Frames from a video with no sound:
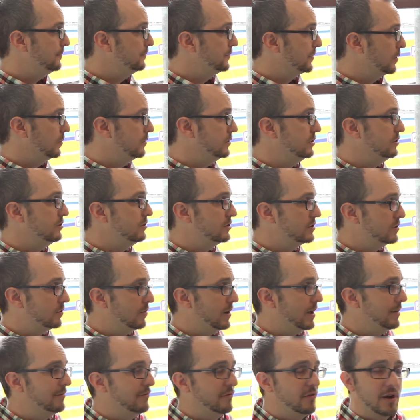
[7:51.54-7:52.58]
When you use a
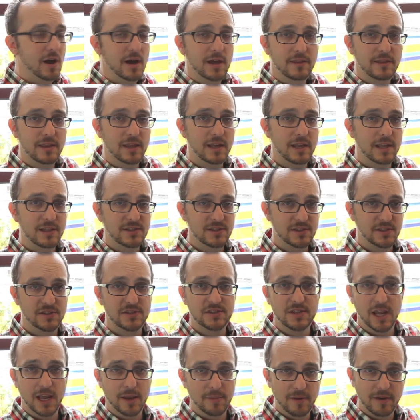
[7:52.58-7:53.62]
web font, then it's the
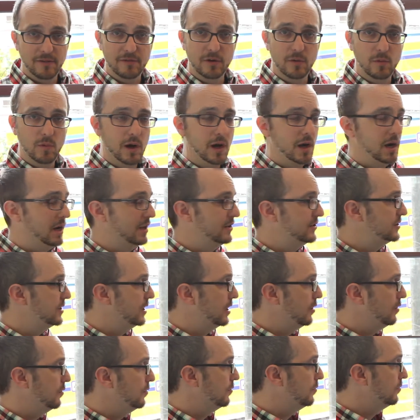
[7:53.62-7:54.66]
same everywhere. And
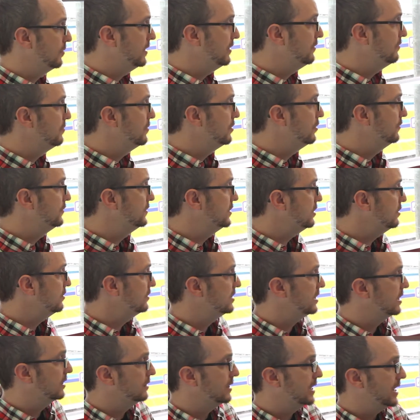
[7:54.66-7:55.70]
so we've moved to
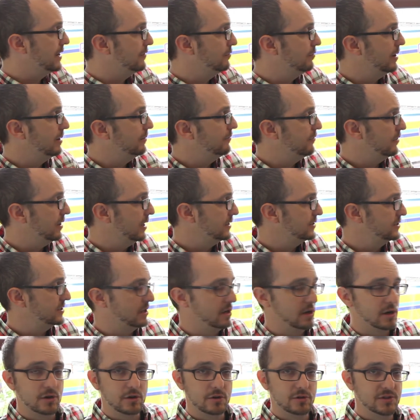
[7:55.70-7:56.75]
using a lot of web fonts in
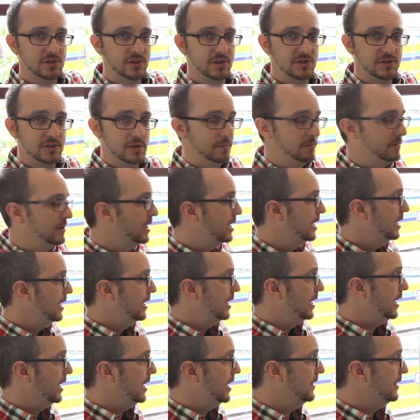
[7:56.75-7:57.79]
our new system
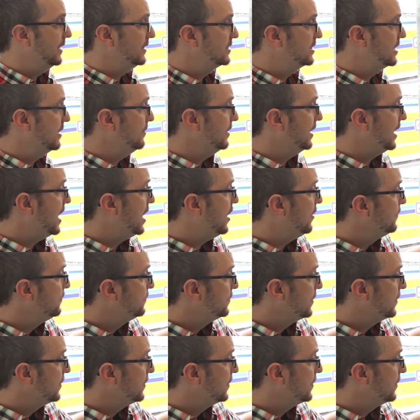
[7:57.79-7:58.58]
that's coming out.